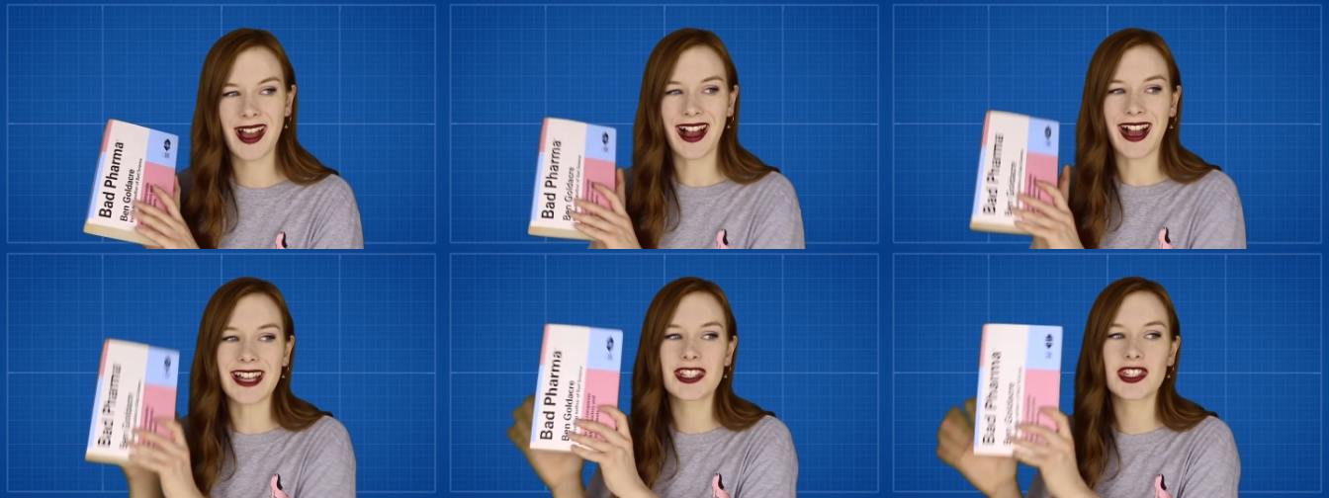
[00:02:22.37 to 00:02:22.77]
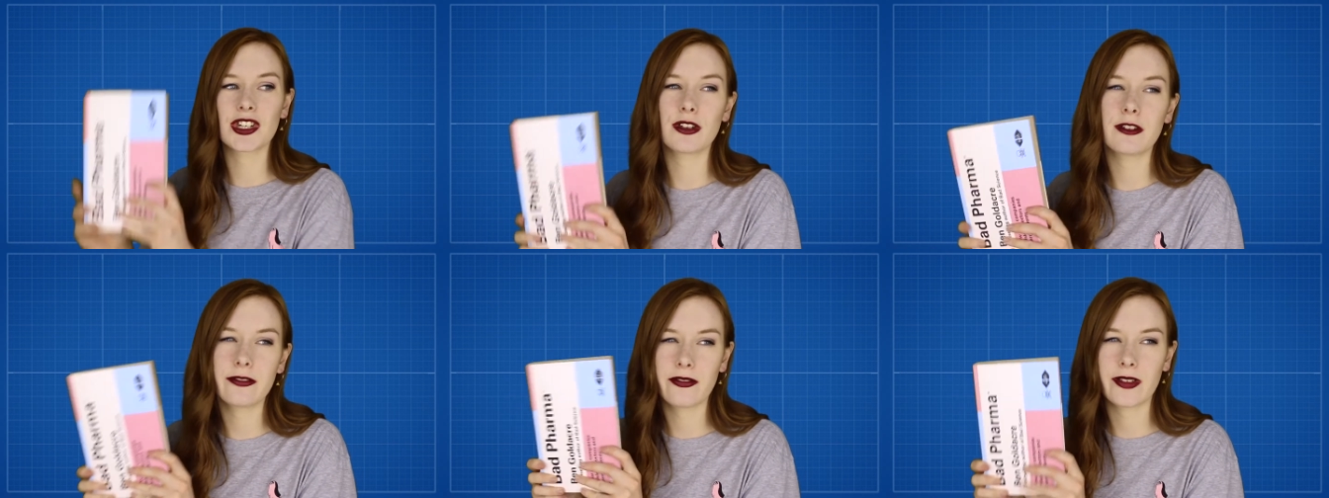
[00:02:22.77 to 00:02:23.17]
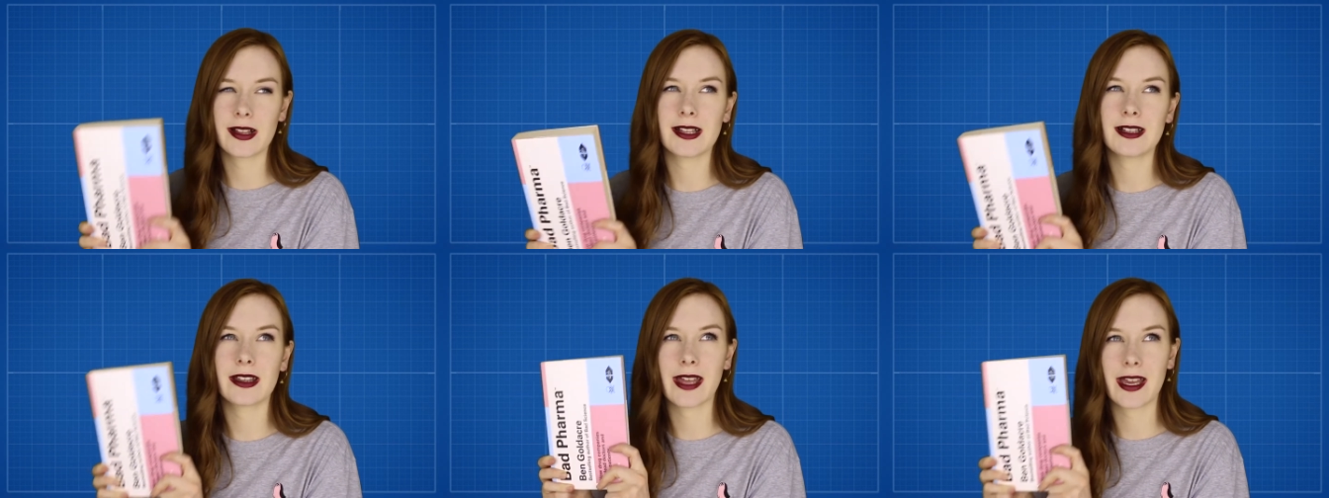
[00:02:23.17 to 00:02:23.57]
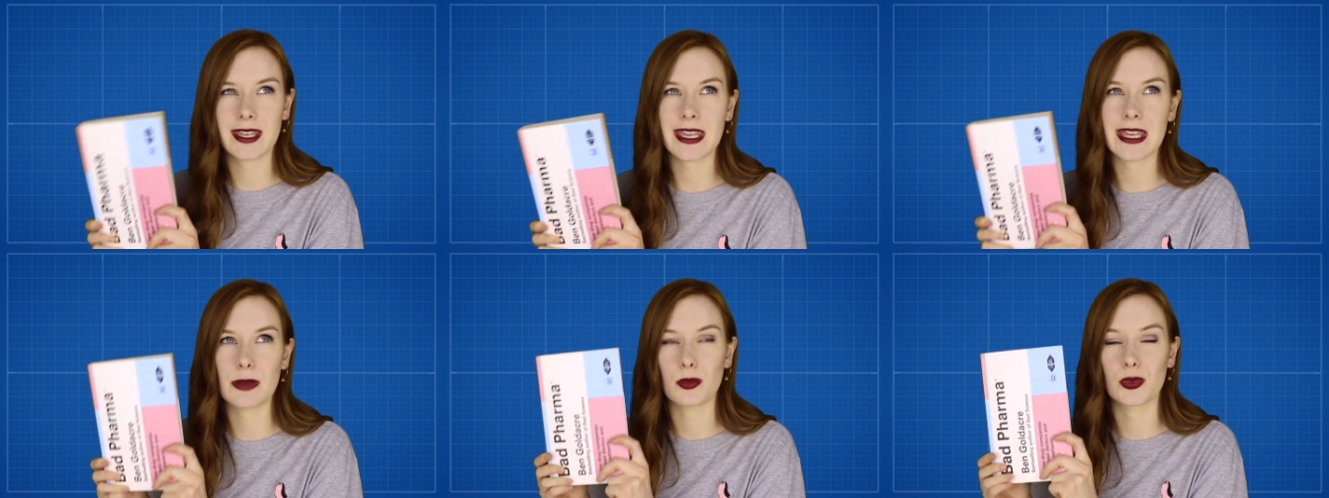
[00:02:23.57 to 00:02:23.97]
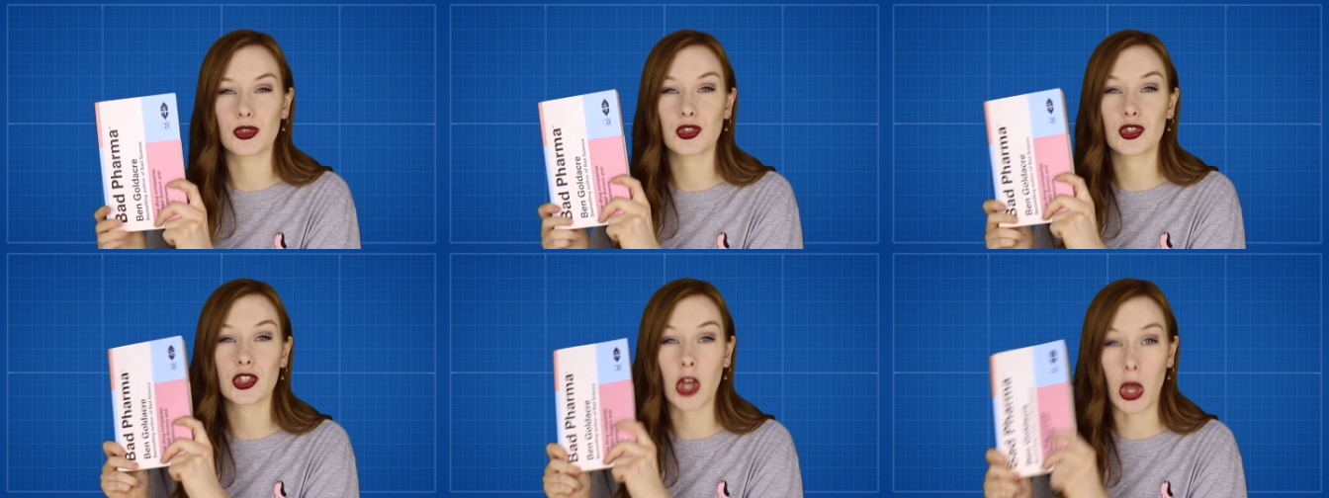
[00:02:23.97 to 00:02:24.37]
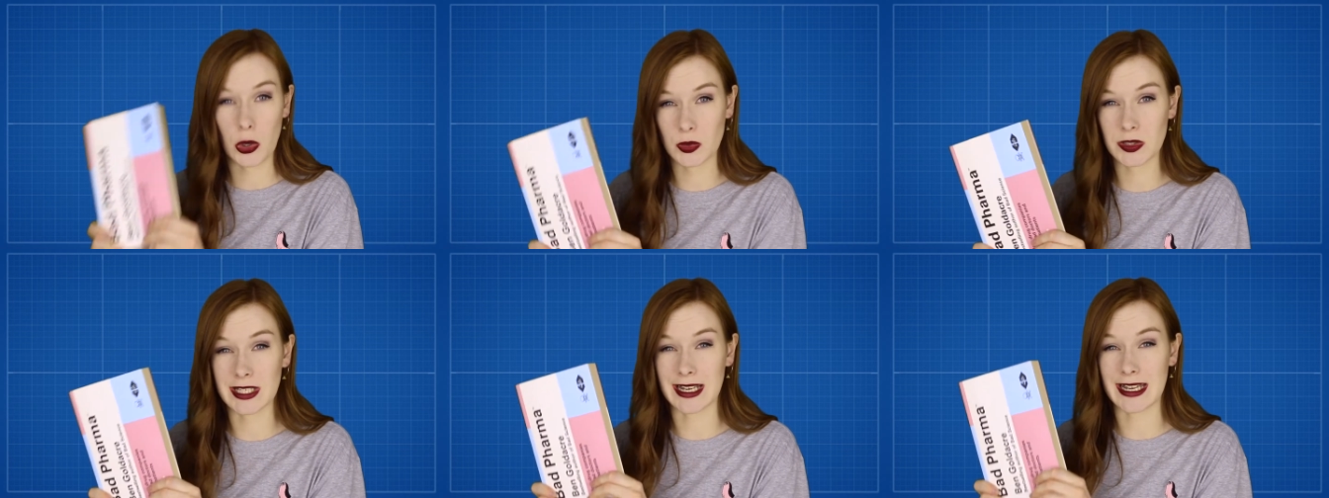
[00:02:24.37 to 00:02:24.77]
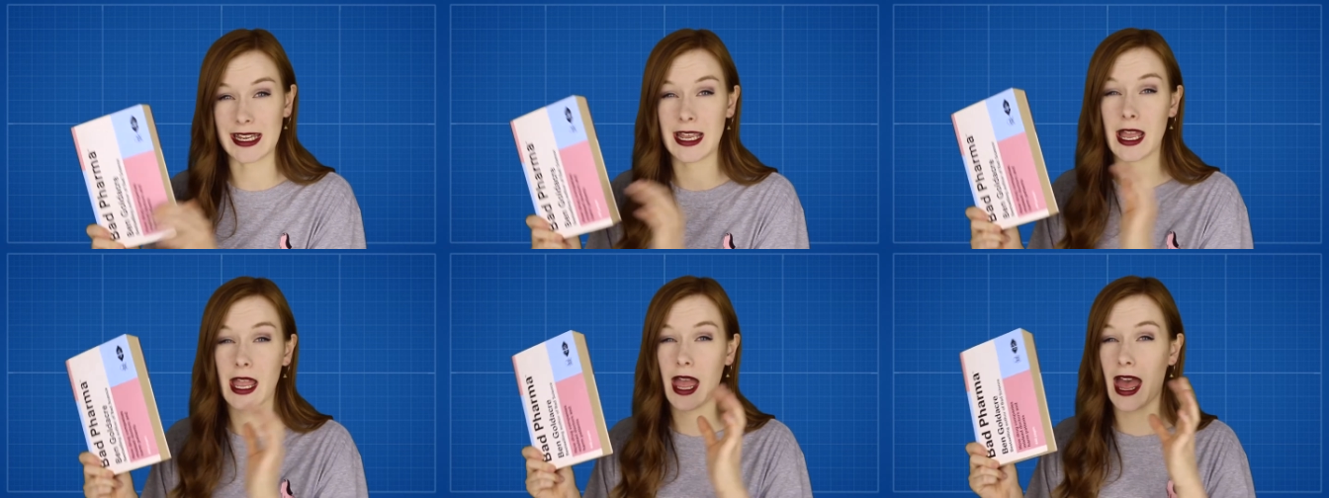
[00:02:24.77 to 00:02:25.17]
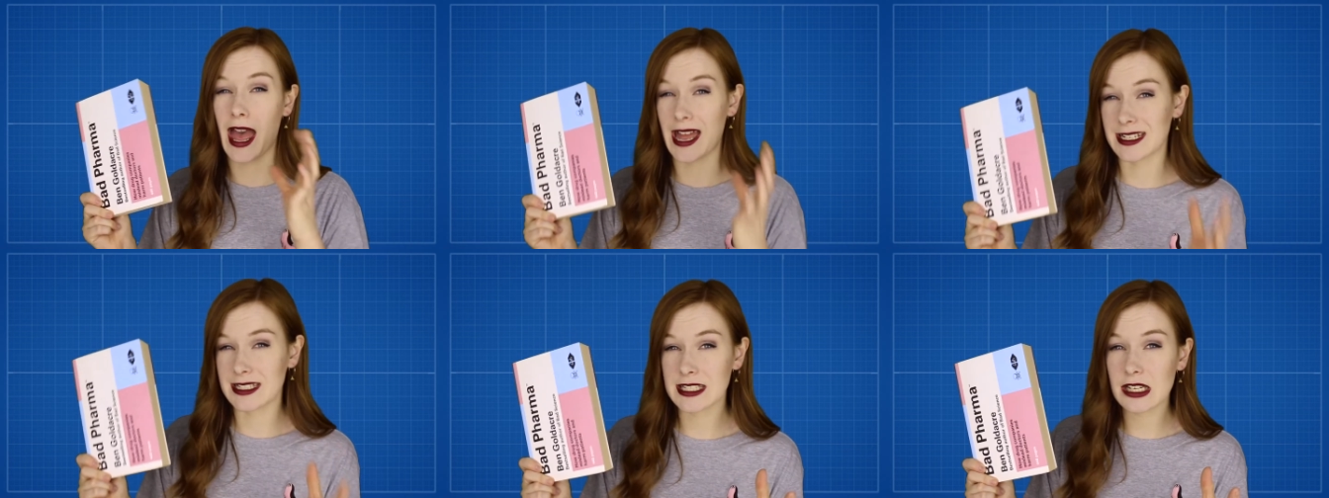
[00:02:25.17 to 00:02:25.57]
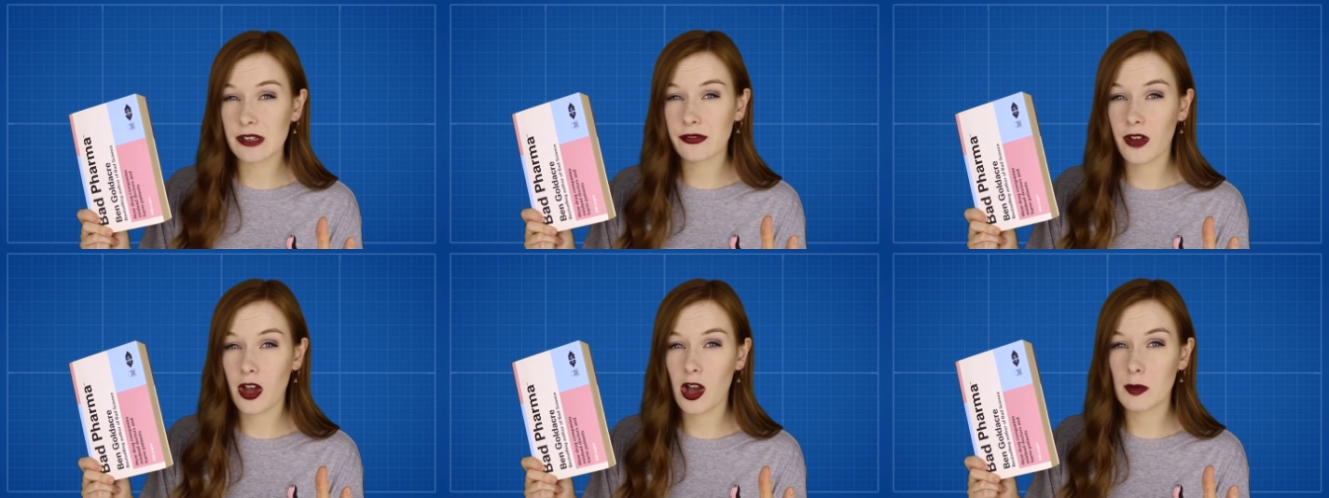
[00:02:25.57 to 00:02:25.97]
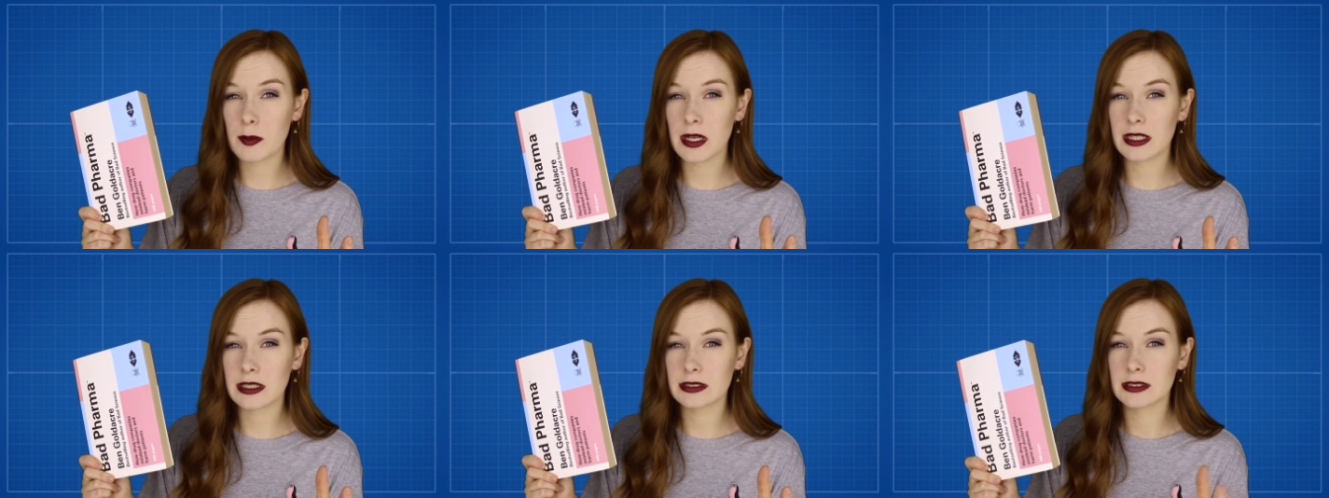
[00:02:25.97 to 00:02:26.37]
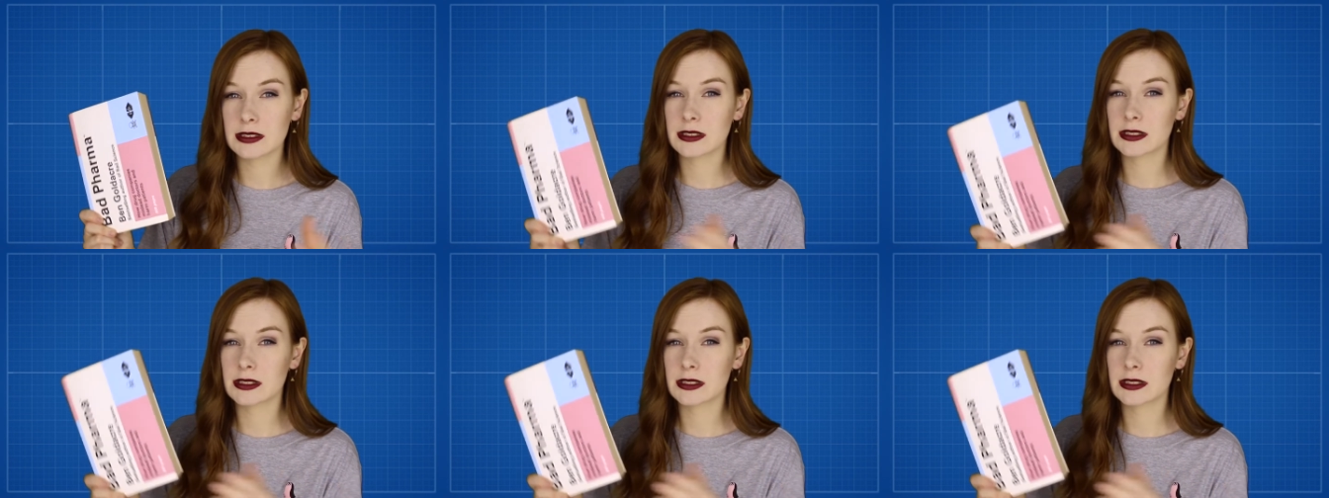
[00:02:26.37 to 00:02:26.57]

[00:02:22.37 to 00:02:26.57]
I do feel like it was totally anti-pharma.